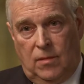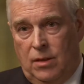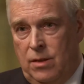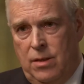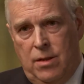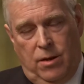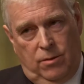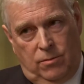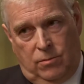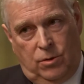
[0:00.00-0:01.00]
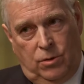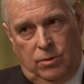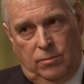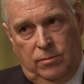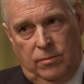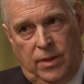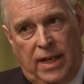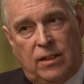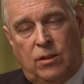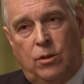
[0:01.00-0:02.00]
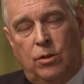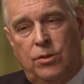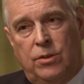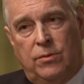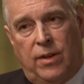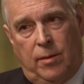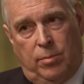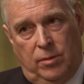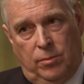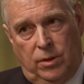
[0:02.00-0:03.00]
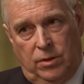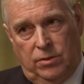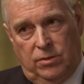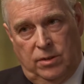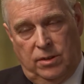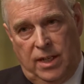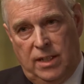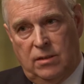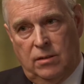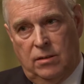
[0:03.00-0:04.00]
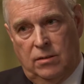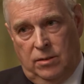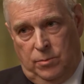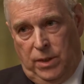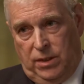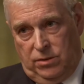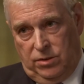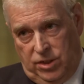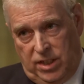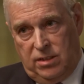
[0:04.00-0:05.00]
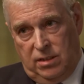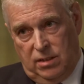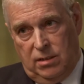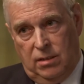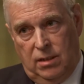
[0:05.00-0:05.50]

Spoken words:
No, that couldn't have happened because the date that is being suggested,